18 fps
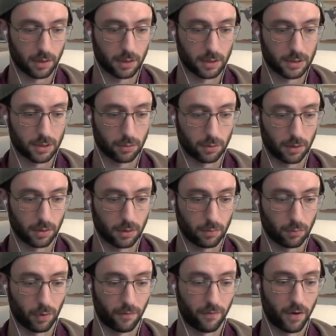So
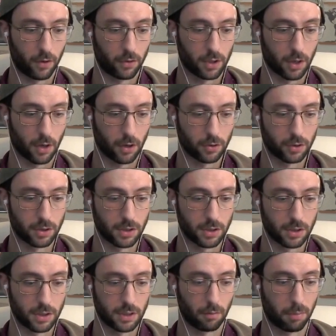we felt the
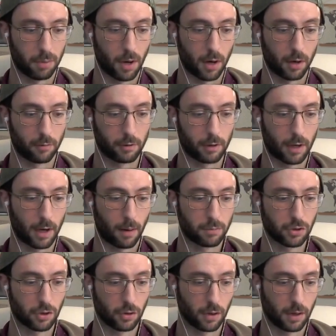urgency of the pawn to recapture.